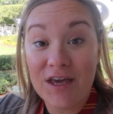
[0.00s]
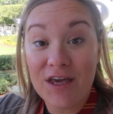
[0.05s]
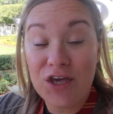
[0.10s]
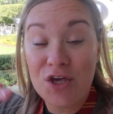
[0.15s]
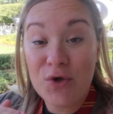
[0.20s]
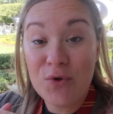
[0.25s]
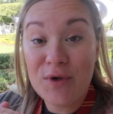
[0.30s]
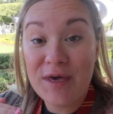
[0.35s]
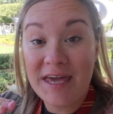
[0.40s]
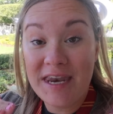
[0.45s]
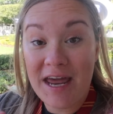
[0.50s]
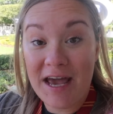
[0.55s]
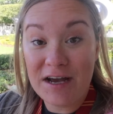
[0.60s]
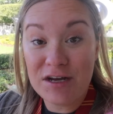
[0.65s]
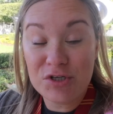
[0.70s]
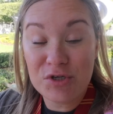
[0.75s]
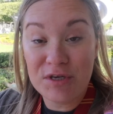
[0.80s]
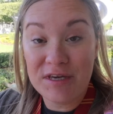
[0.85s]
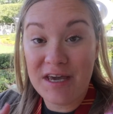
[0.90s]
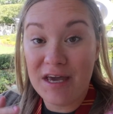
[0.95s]
you can
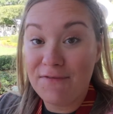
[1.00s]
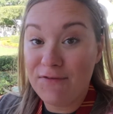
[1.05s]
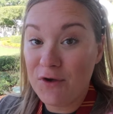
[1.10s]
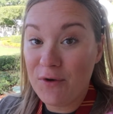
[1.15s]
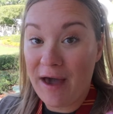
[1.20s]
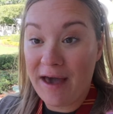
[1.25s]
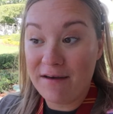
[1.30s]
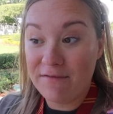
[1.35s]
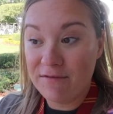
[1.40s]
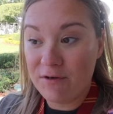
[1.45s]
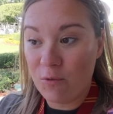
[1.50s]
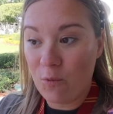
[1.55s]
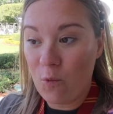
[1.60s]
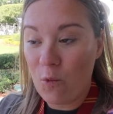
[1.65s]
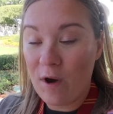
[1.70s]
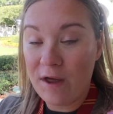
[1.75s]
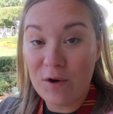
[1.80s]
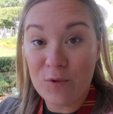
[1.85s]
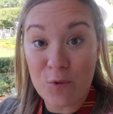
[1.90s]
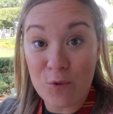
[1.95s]
actually, if you have
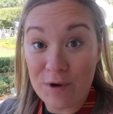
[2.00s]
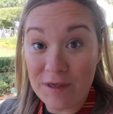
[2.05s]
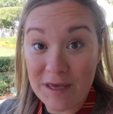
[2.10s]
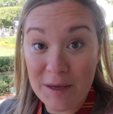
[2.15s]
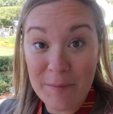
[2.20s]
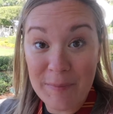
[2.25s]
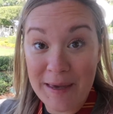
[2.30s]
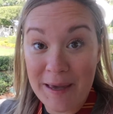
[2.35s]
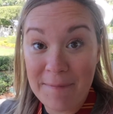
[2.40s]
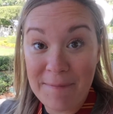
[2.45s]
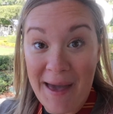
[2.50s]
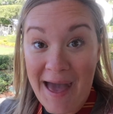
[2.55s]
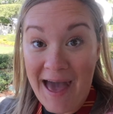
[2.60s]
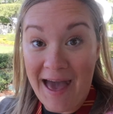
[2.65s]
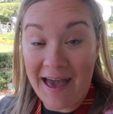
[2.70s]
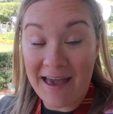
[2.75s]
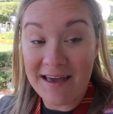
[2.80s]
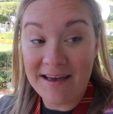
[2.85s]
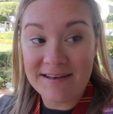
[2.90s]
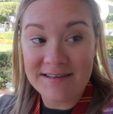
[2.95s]
one really big
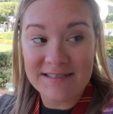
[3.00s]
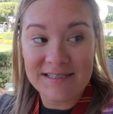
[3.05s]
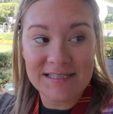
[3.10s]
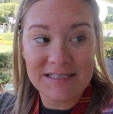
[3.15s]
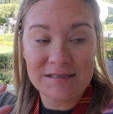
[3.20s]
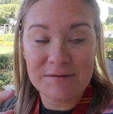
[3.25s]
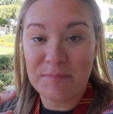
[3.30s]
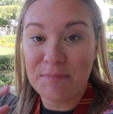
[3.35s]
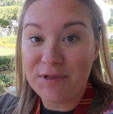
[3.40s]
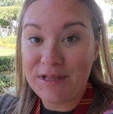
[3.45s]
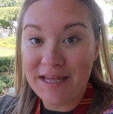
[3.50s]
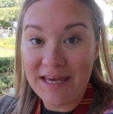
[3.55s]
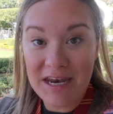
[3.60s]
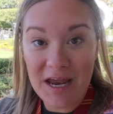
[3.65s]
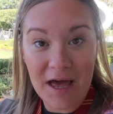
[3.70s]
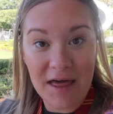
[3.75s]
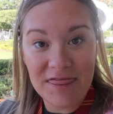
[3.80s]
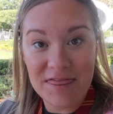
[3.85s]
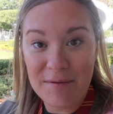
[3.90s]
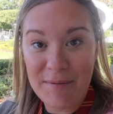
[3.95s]
bag, split
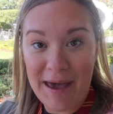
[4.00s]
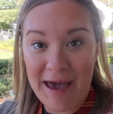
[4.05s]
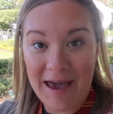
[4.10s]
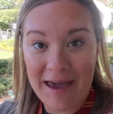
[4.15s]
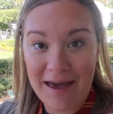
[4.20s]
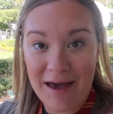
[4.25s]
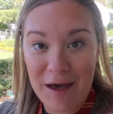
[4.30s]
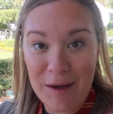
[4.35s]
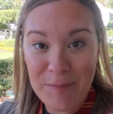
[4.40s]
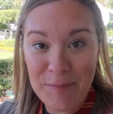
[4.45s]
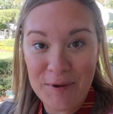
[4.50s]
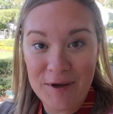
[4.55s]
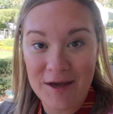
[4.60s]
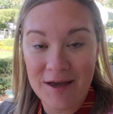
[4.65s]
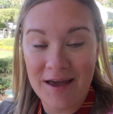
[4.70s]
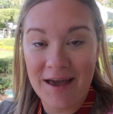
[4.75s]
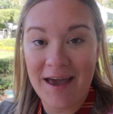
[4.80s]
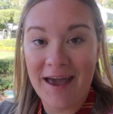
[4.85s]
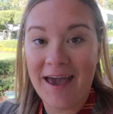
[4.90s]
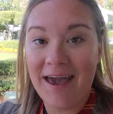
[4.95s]
the bag up
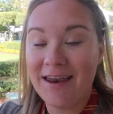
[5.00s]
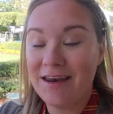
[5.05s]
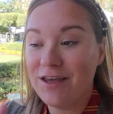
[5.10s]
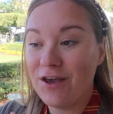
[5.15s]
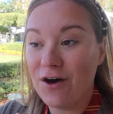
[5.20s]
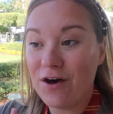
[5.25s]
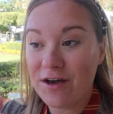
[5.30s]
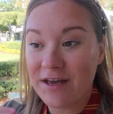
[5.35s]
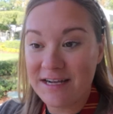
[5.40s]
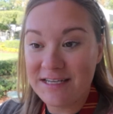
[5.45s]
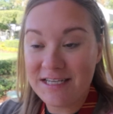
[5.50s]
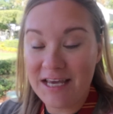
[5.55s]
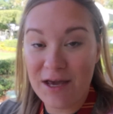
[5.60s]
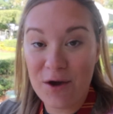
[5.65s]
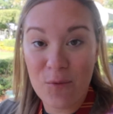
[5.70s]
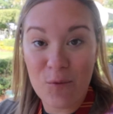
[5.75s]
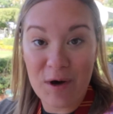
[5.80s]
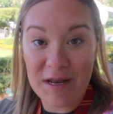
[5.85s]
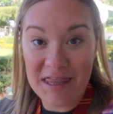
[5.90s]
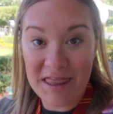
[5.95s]
and y'all can
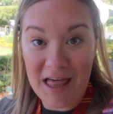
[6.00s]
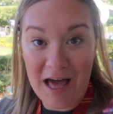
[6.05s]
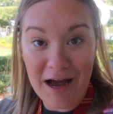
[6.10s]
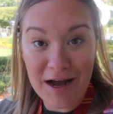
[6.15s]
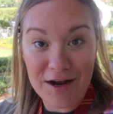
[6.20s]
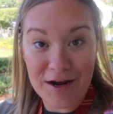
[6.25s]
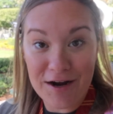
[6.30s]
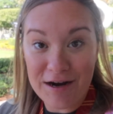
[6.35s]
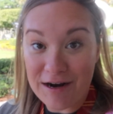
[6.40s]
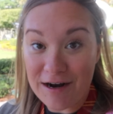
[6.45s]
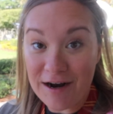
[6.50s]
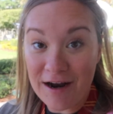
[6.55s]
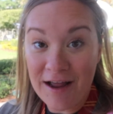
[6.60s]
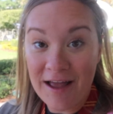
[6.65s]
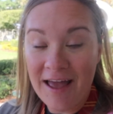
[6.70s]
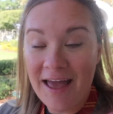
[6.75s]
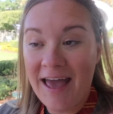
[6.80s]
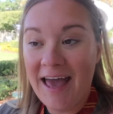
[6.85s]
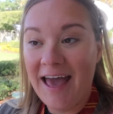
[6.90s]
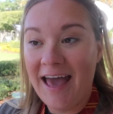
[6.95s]
take one locker
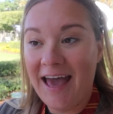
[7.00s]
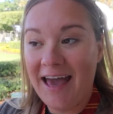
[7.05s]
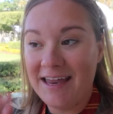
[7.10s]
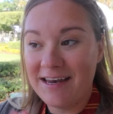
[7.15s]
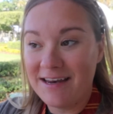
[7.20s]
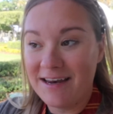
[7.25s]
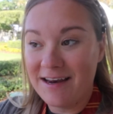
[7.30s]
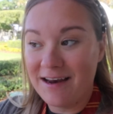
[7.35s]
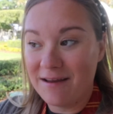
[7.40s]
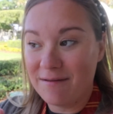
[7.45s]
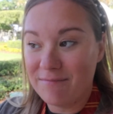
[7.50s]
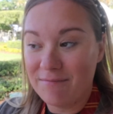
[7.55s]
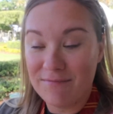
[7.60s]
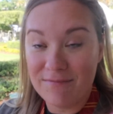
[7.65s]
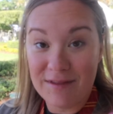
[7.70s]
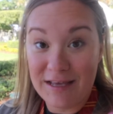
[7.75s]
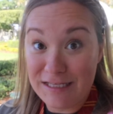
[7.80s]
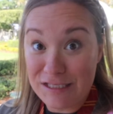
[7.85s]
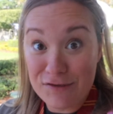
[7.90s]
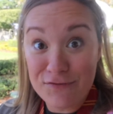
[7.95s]
and
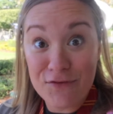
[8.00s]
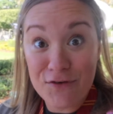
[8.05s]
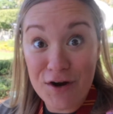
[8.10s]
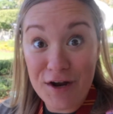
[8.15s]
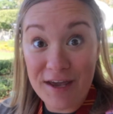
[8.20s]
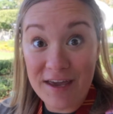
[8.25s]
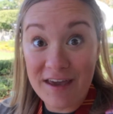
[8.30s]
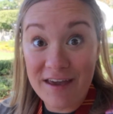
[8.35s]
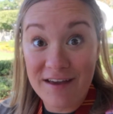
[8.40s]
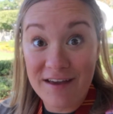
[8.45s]
it's free.